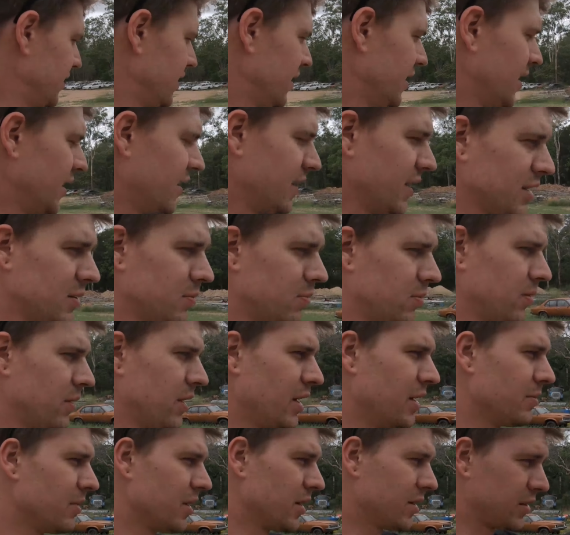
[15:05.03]
That's
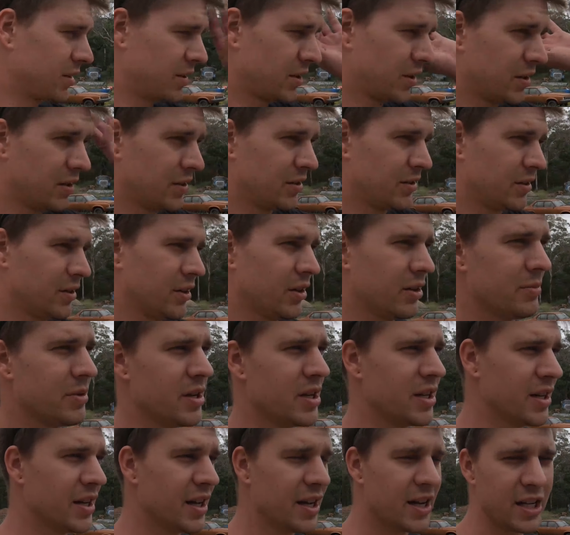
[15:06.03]
pretty much going to
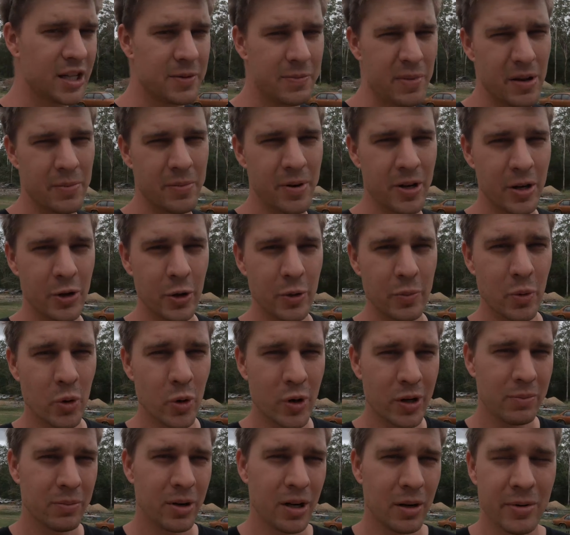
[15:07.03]
be today. It's been a pretty good
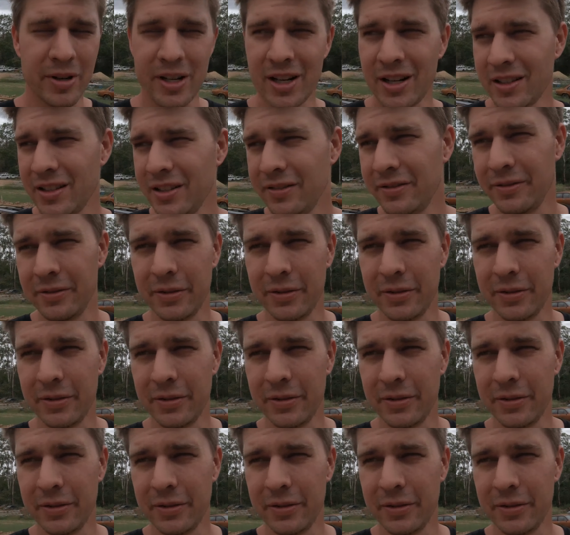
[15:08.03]
morning, pretty productive.